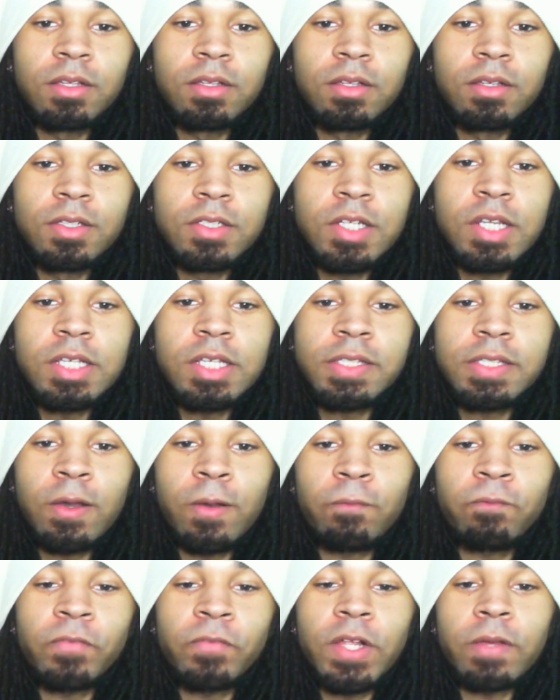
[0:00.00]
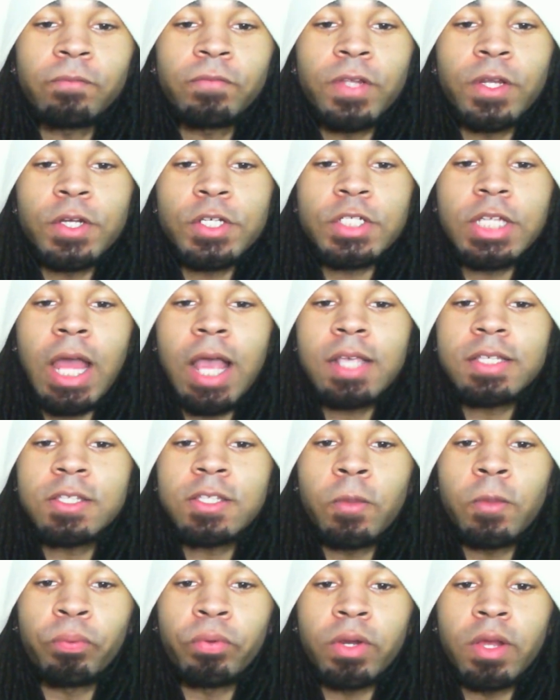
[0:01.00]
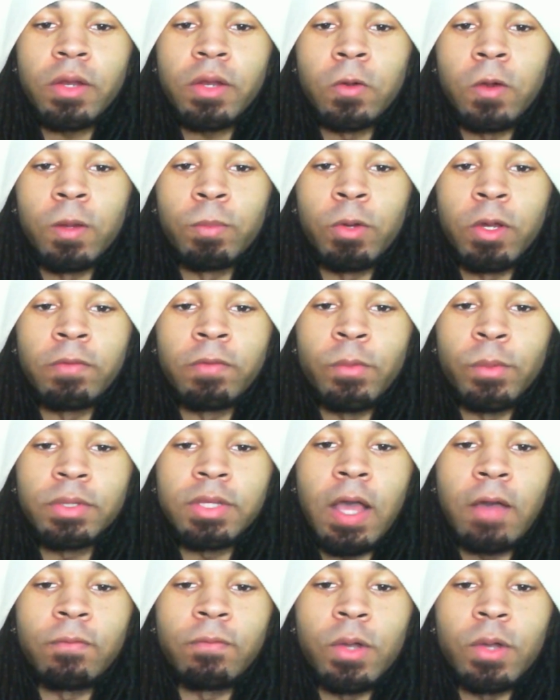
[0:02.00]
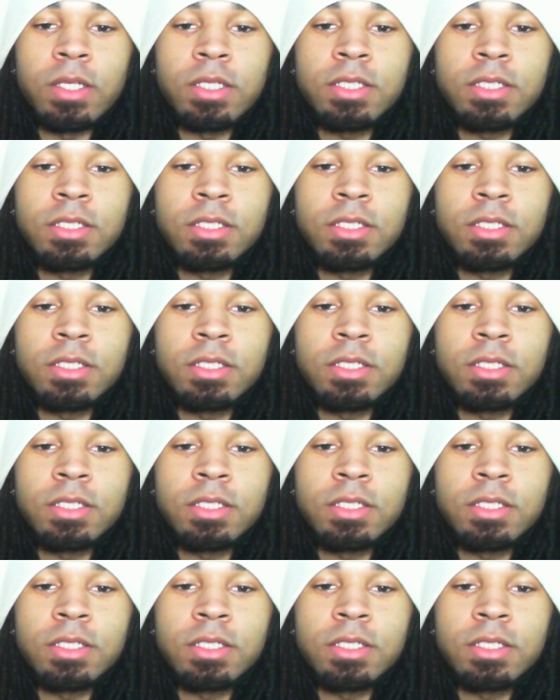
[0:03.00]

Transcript: She's still Fluttershy is still pretty adorable even with that voice.